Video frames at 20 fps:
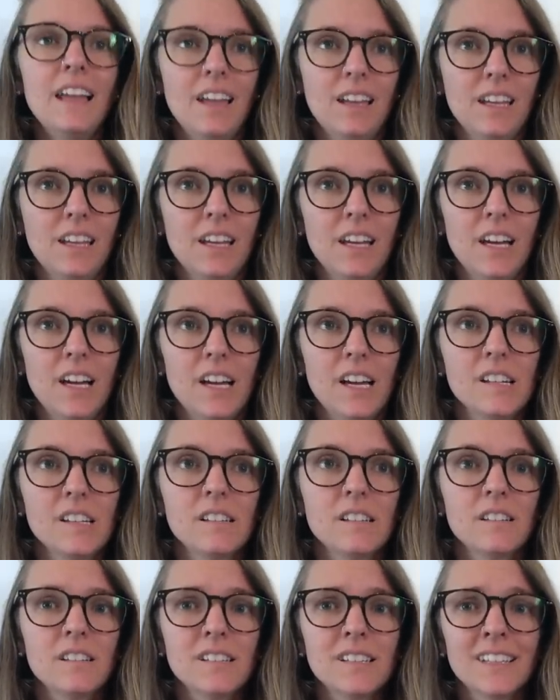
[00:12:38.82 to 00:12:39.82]

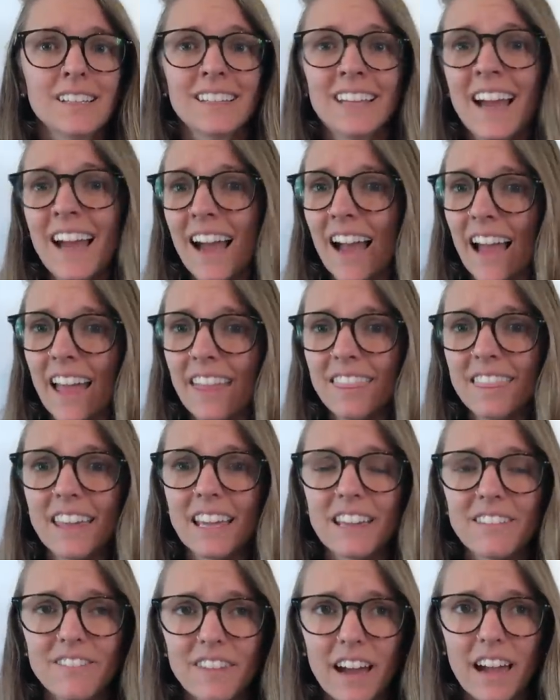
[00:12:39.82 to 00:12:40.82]
and yeah i
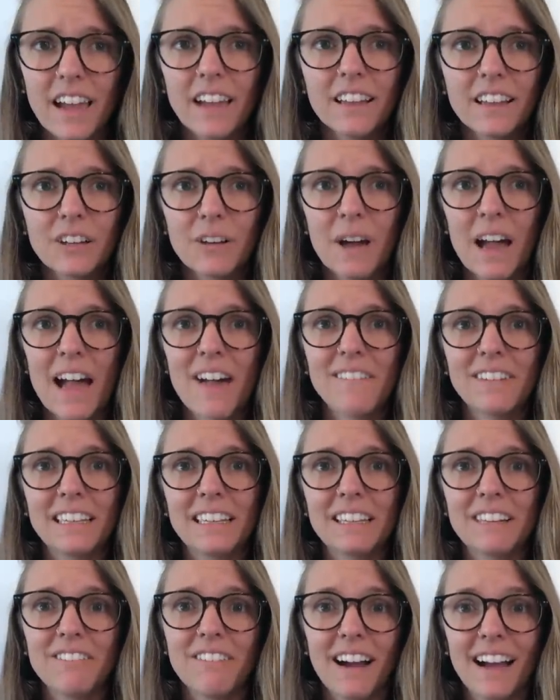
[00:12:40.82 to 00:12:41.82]
think if i you know have
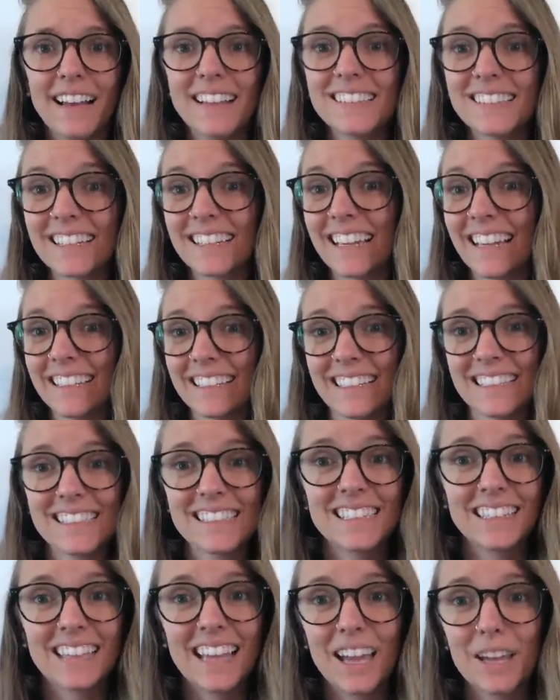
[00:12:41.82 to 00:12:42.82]
any advice again
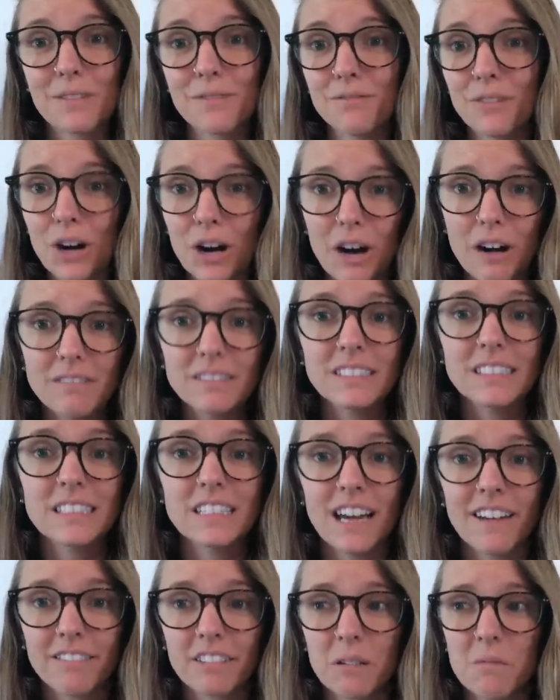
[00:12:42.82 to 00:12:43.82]
it's to get involved in the
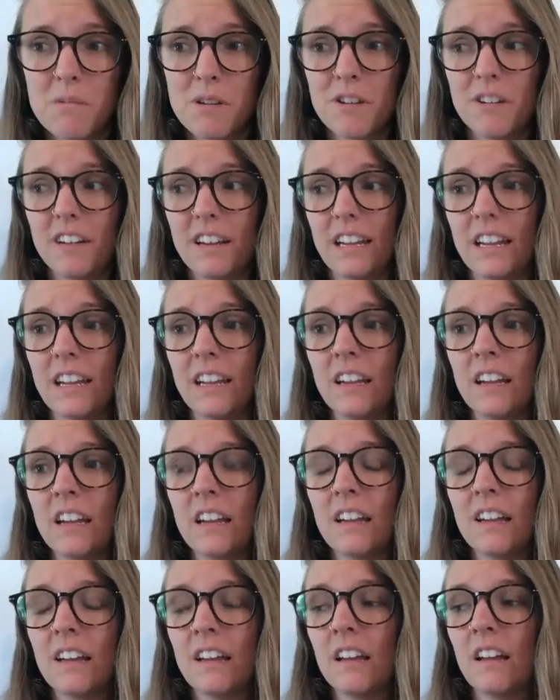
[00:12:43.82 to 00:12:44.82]
deaf community
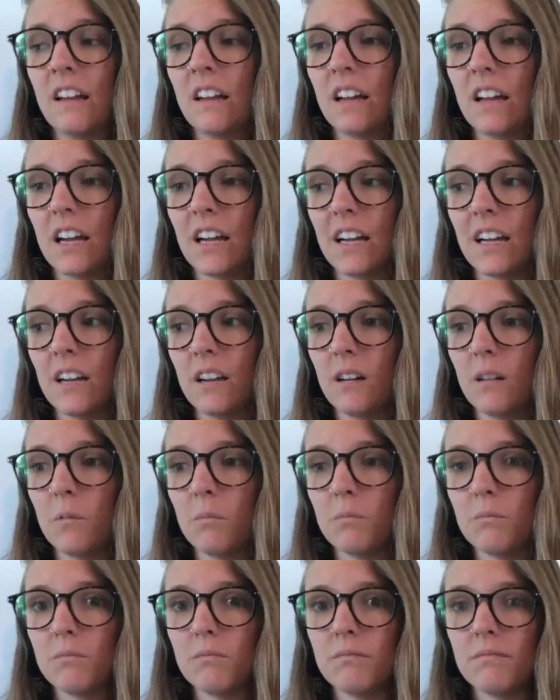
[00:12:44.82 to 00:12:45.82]

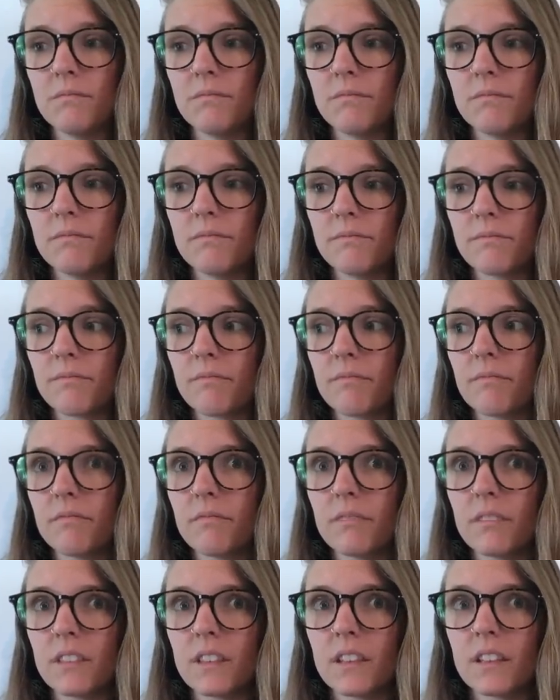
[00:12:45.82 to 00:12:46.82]
um,
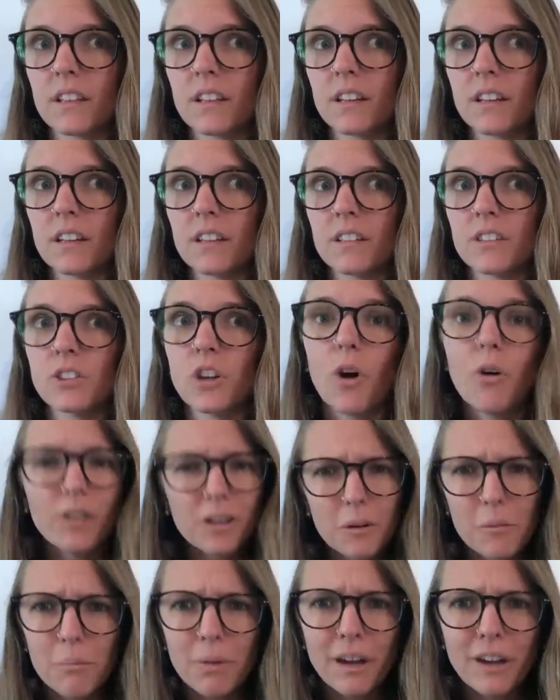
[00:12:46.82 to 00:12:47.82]

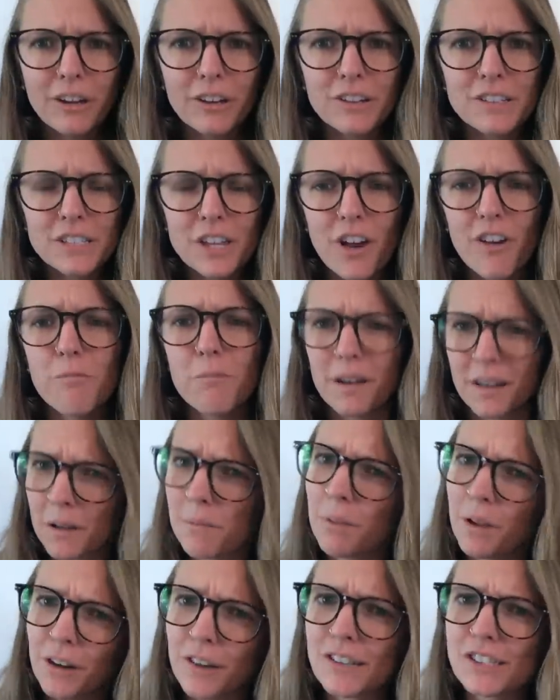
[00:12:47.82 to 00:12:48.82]
don't compare yourself but
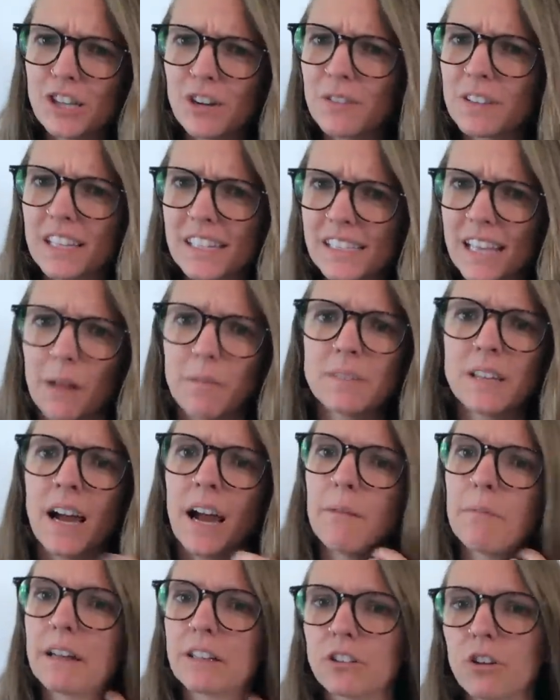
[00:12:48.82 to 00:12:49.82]
compare yourself at the same
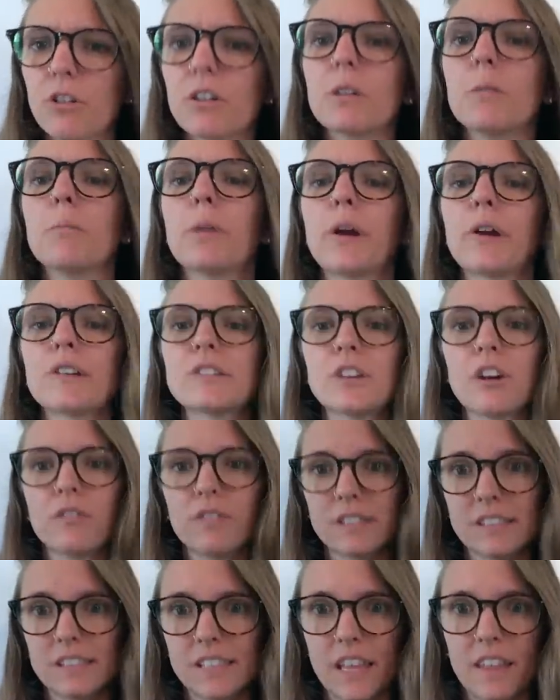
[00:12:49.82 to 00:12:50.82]
time like don't compare
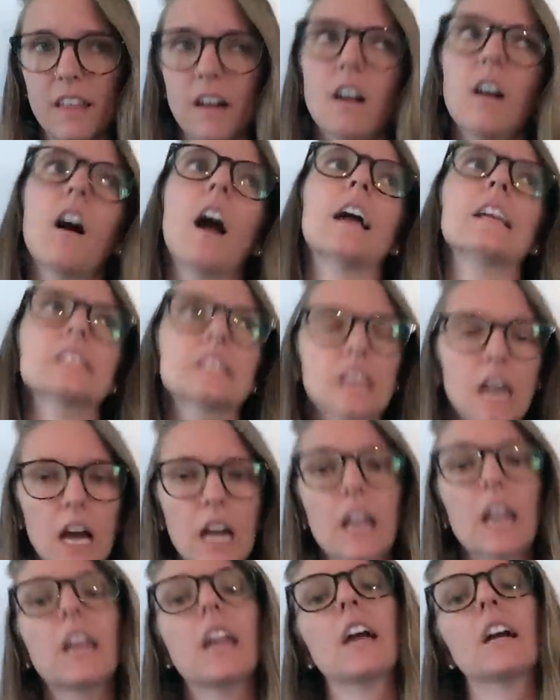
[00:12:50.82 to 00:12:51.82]
yourself and say that oh i
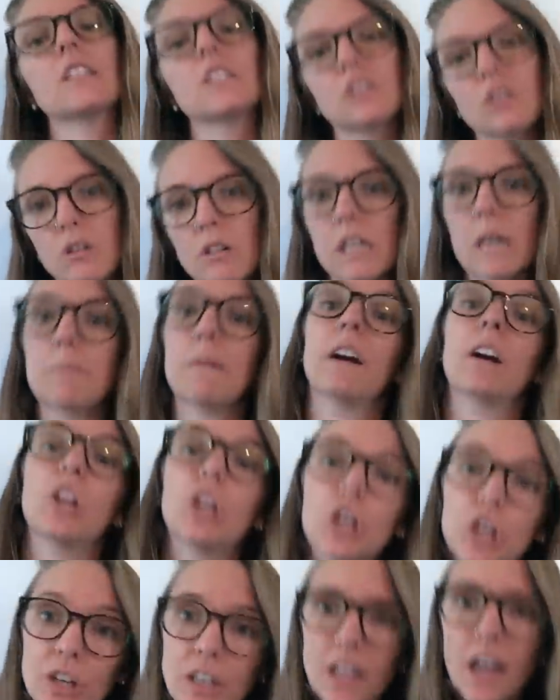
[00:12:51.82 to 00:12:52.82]
suck i can't do it i'm
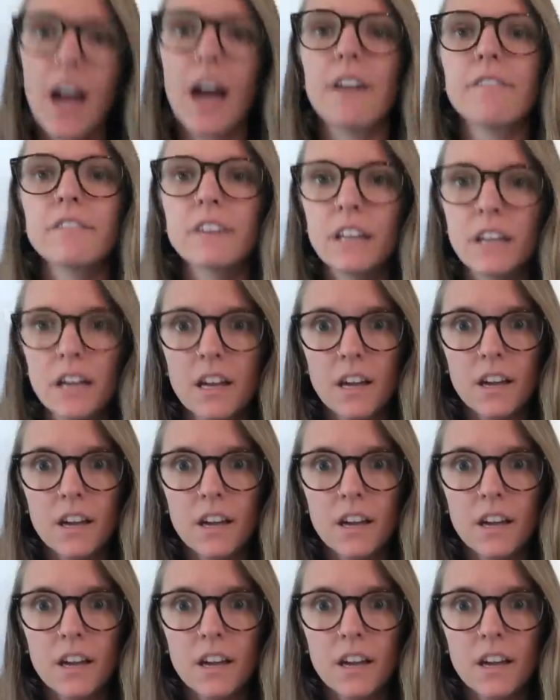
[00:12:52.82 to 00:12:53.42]
not good enough